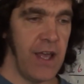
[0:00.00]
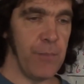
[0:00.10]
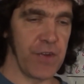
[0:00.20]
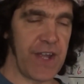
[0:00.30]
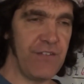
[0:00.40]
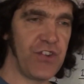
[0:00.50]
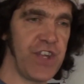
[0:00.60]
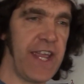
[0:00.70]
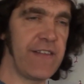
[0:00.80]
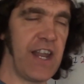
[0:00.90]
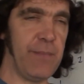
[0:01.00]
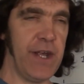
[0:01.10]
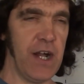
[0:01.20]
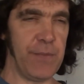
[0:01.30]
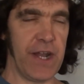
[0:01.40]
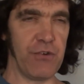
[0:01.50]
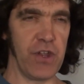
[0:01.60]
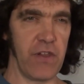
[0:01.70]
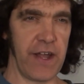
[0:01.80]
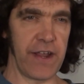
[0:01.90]
Because I have a saying that I made up that I
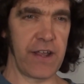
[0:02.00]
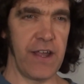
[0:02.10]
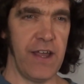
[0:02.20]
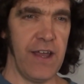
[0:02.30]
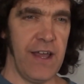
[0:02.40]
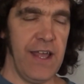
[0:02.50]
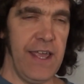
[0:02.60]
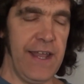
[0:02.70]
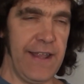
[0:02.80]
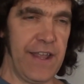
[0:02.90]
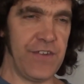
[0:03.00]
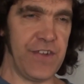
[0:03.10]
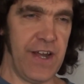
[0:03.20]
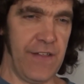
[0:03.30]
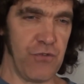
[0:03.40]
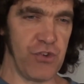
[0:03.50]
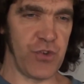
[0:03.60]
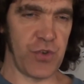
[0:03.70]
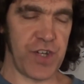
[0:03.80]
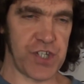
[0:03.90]
really like, and that's uh, there is
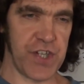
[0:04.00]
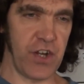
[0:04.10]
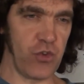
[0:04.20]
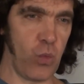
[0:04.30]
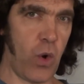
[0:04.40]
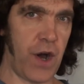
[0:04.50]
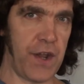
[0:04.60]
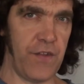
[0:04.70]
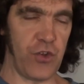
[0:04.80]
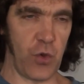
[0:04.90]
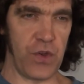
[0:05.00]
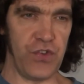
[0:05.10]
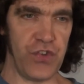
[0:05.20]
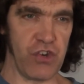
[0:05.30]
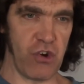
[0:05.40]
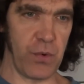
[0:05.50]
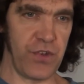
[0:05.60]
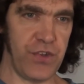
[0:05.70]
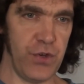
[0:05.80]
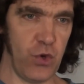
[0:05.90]
no such thing as one, there's only zero
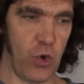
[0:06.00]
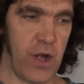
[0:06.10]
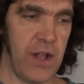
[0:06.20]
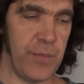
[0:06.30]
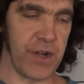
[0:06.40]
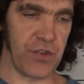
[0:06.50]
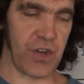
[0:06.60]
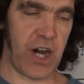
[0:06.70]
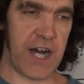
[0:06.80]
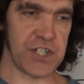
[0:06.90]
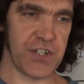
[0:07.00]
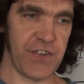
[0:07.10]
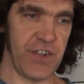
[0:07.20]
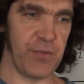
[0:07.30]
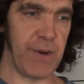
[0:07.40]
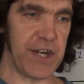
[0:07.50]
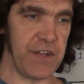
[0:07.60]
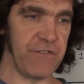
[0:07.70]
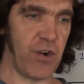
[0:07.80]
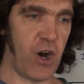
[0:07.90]
and two. Because consciousness by
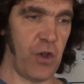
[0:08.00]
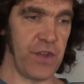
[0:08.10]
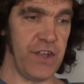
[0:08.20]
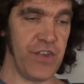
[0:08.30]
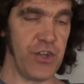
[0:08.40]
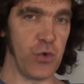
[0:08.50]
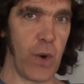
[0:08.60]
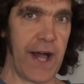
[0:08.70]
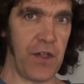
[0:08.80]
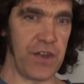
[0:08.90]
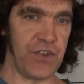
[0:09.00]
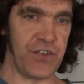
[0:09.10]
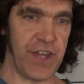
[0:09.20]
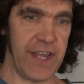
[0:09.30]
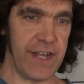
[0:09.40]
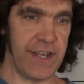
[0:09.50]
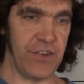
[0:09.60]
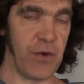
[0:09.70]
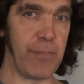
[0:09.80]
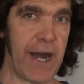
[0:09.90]
default is a duality state,
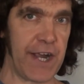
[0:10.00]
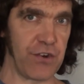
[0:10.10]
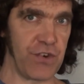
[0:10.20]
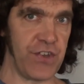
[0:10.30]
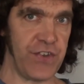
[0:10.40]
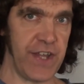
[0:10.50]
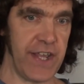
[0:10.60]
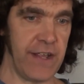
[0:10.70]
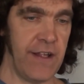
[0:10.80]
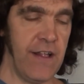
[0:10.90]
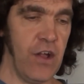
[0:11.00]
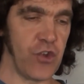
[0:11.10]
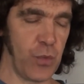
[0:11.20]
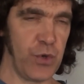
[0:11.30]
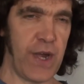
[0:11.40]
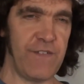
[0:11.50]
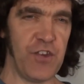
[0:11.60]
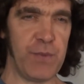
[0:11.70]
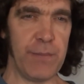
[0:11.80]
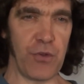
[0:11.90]
is a binary state. So when you have
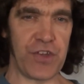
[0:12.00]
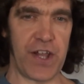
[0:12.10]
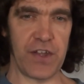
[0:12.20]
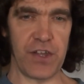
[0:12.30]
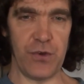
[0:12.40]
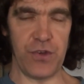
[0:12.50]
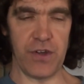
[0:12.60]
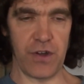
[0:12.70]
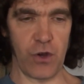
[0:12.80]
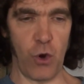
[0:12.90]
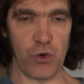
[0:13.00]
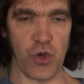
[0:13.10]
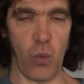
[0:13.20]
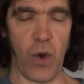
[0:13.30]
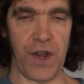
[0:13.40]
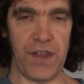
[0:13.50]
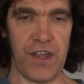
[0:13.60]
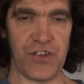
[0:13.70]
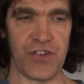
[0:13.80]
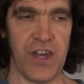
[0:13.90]
these people telling you to go to
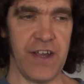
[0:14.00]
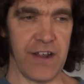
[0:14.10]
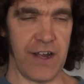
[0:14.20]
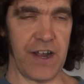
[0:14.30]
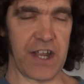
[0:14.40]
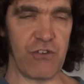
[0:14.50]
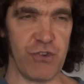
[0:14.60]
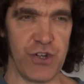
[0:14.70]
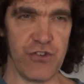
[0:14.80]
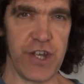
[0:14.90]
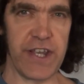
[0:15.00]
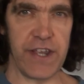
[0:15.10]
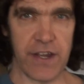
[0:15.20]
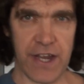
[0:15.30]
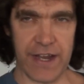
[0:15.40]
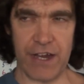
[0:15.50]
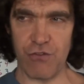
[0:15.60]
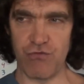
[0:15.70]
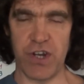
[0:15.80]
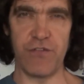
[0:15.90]
oneness, uh, get rid of your e get,
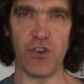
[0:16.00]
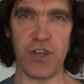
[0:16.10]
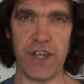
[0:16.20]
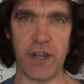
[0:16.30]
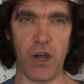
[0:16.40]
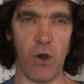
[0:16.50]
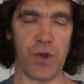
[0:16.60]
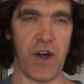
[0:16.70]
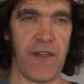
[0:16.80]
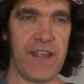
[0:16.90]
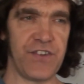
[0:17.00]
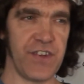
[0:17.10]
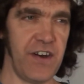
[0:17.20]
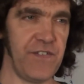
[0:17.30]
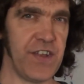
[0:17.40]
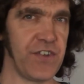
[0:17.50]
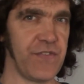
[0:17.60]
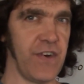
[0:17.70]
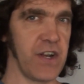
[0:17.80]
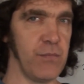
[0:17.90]
get rid of your ego and all that stuff, that's
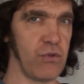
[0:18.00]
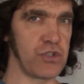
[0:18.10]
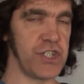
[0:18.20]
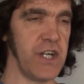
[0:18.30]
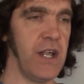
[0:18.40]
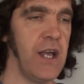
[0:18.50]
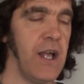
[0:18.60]
fucking bullshit.